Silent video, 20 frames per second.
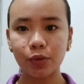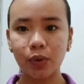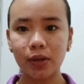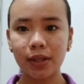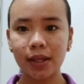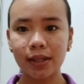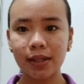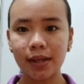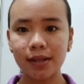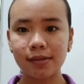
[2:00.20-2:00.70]
with
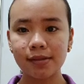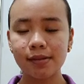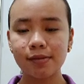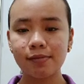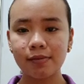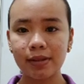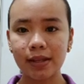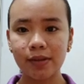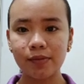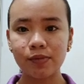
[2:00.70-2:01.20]
an
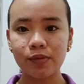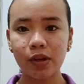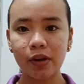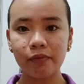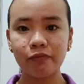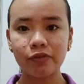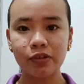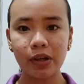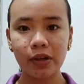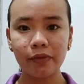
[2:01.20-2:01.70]
excessively
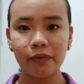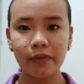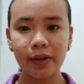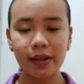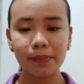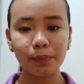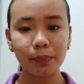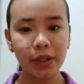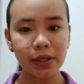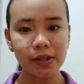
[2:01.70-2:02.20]

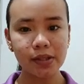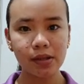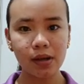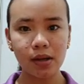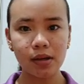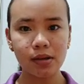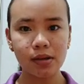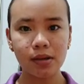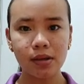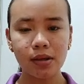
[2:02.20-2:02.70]
subservient
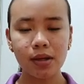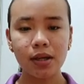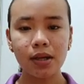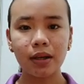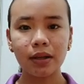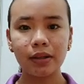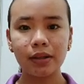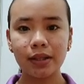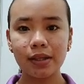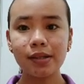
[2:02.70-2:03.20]
person.
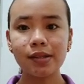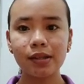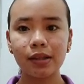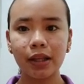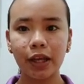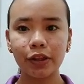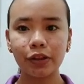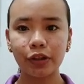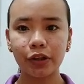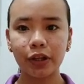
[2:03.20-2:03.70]
These
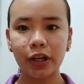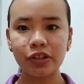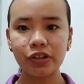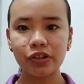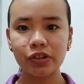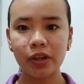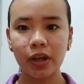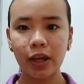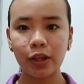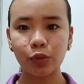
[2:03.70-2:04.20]
later
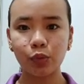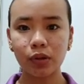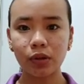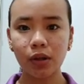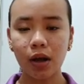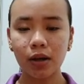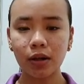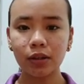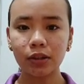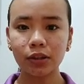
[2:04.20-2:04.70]
associated with
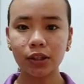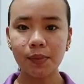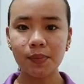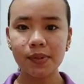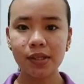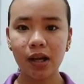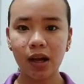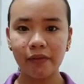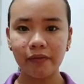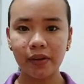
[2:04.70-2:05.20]
Uncle
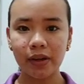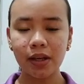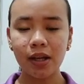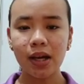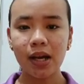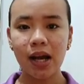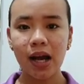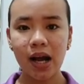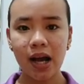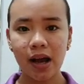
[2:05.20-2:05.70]
Tom's Cabin
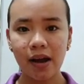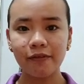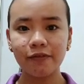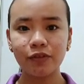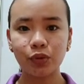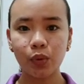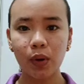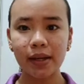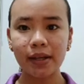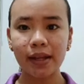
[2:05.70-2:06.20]
have
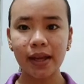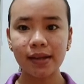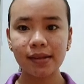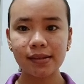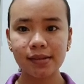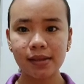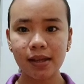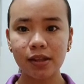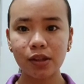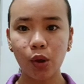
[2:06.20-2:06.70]
to an
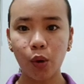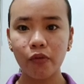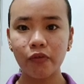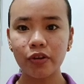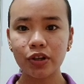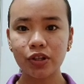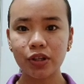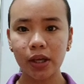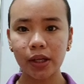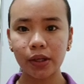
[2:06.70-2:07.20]
extent
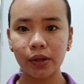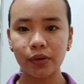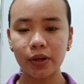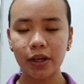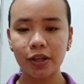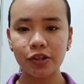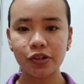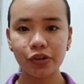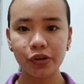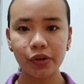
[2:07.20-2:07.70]
overshadowed the
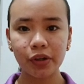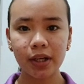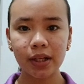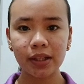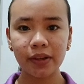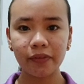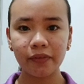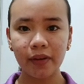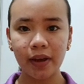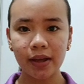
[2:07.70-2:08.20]
historical
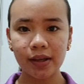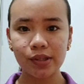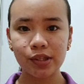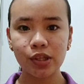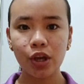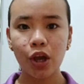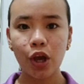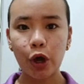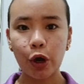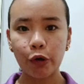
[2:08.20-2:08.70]
effects
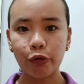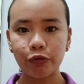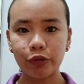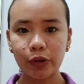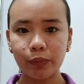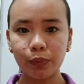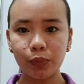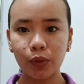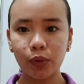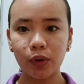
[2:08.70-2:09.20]
of
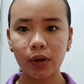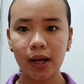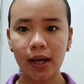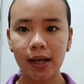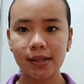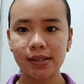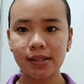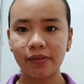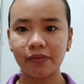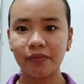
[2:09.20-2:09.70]
the book
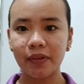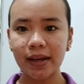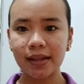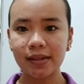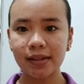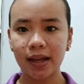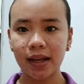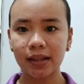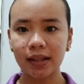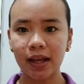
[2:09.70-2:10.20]
as a
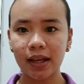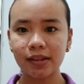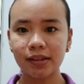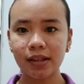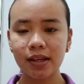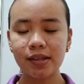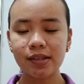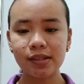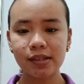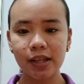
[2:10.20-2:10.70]
vital
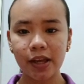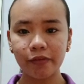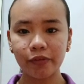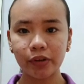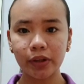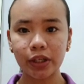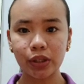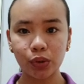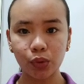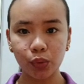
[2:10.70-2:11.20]

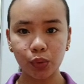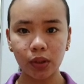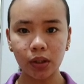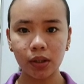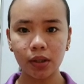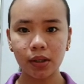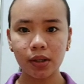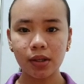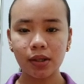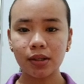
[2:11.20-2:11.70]
anti-slavery tool.
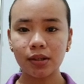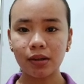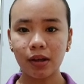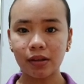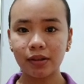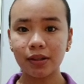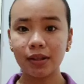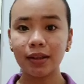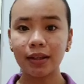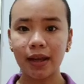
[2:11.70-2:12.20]

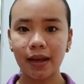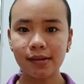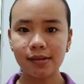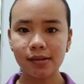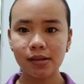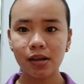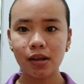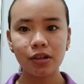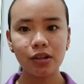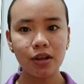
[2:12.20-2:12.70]

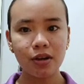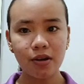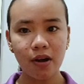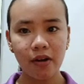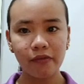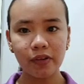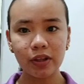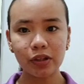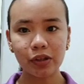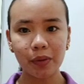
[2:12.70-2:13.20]
Nonetheless, the
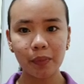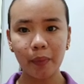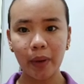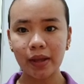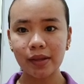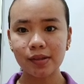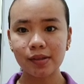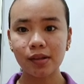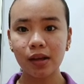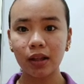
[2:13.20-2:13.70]
novel
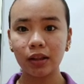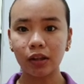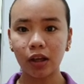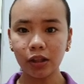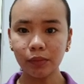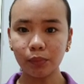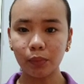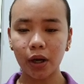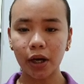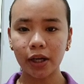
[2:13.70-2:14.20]
remains a
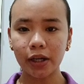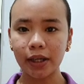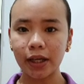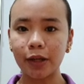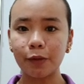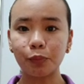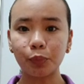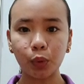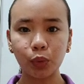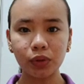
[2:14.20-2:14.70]
landmark
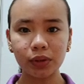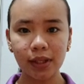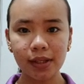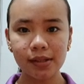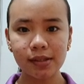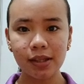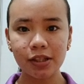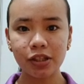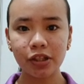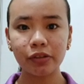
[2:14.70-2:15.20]
in
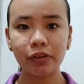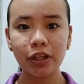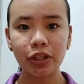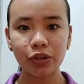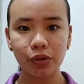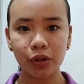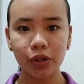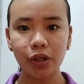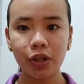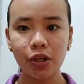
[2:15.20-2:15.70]
protest
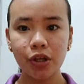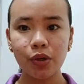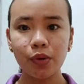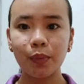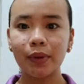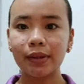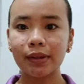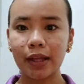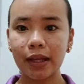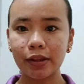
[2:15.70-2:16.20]
literature,
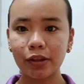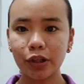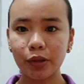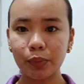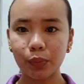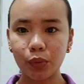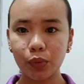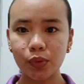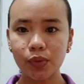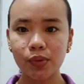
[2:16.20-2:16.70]
with later
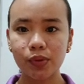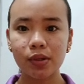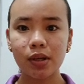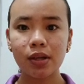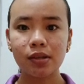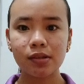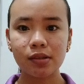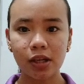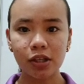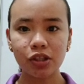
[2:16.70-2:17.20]
books
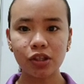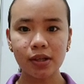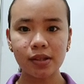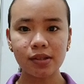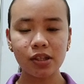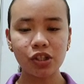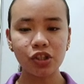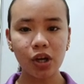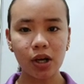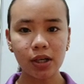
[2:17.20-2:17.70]
such as
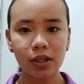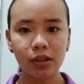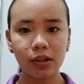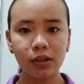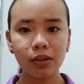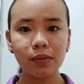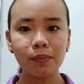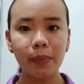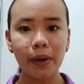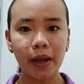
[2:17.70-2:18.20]
The
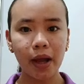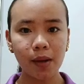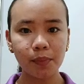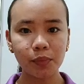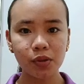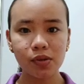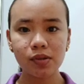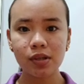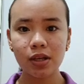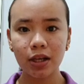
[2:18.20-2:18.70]
Jungle by
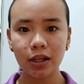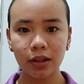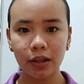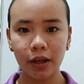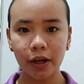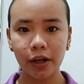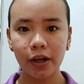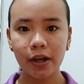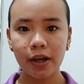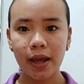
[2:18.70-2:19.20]
Upton
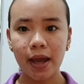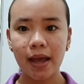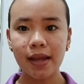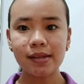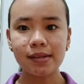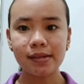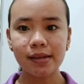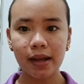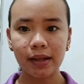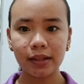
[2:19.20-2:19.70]
Sinclair and
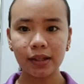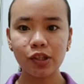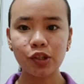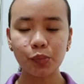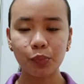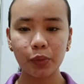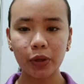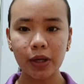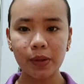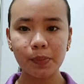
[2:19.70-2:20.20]
Silent
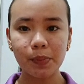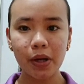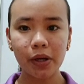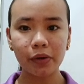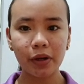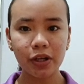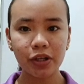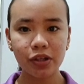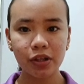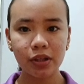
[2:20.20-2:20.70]
Spring by
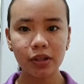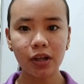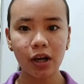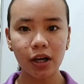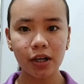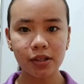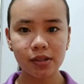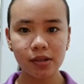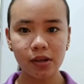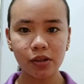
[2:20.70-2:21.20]
Rachel
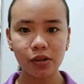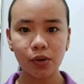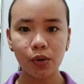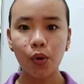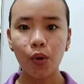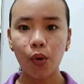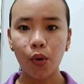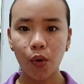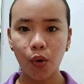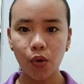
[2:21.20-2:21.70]
Carson
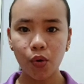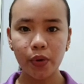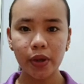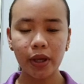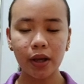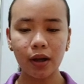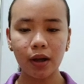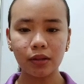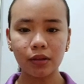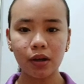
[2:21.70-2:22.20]

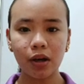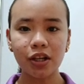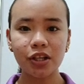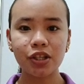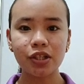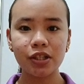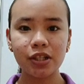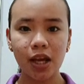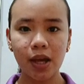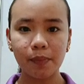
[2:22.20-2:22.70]
owing a
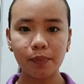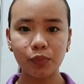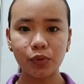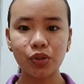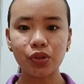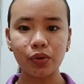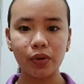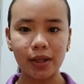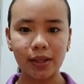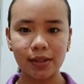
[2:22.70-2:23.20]
large depth
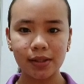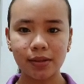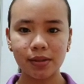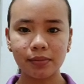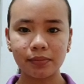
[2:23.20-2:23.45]
to it.